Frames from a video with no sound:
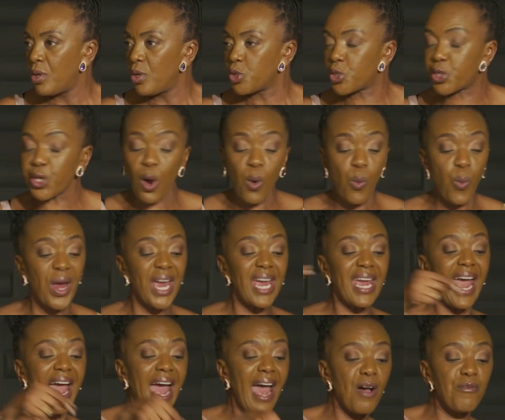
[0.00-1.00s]
So
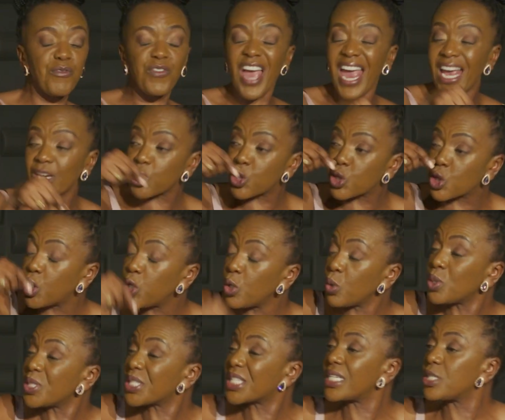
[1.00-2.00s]
we have
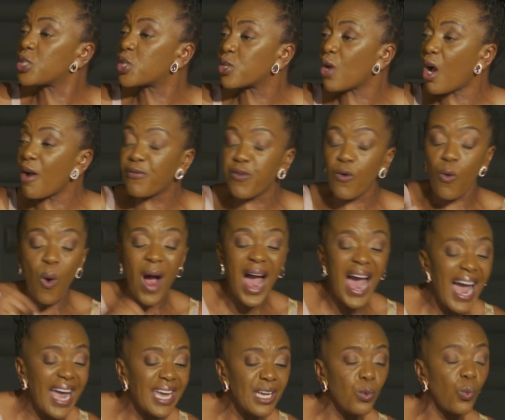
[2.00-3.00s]
excuses of
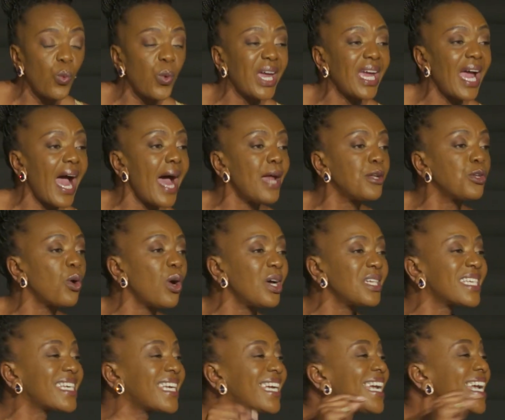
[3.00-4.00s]
why we are
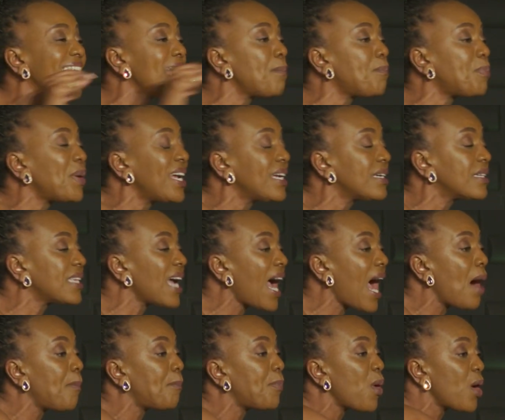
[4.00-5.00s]
not keeping the
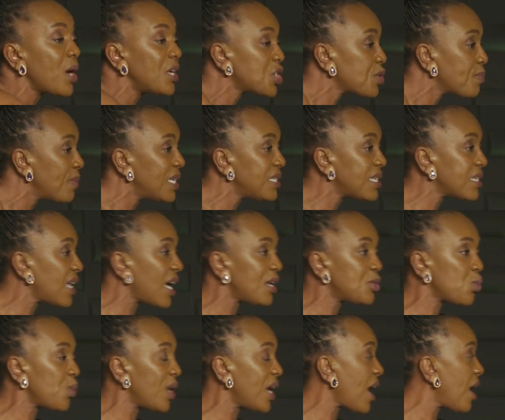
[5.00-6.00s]
appointment
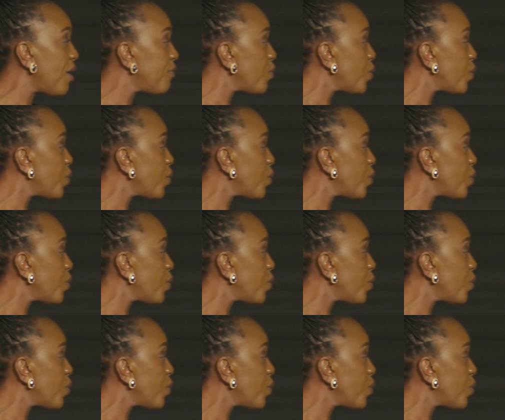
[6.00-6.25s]
that we have